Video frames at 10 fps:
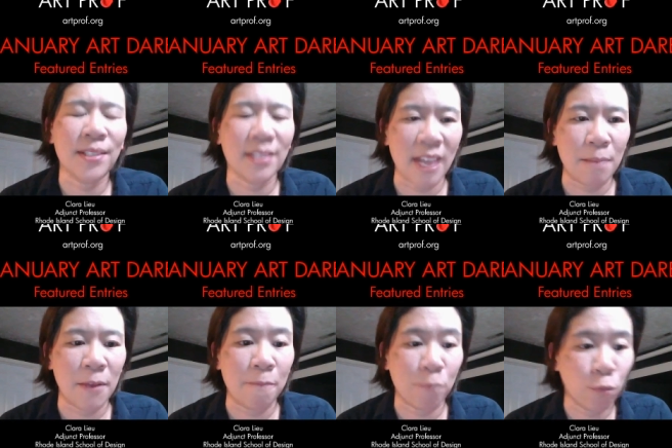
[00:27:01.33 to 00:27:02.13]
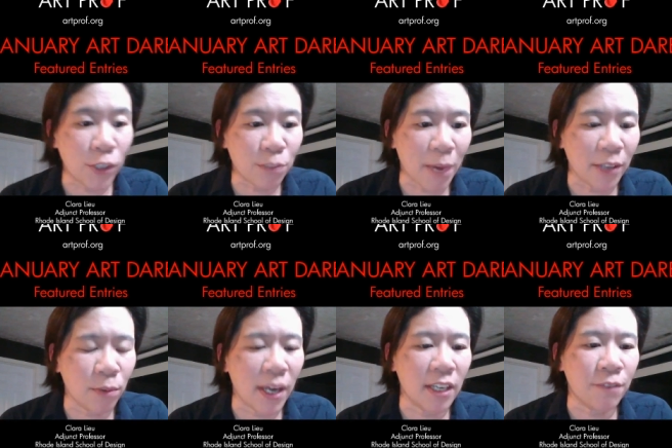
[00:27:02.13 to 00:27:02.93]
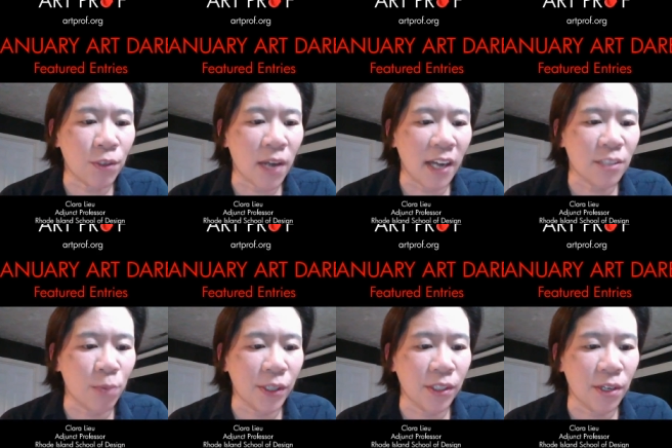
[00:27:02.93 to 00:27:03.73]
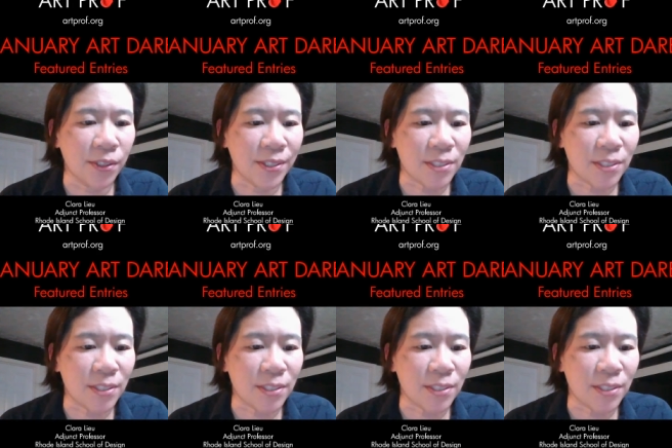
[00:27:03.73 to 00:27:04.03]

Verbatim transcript: statement, which, by the way, if you guys want to go to this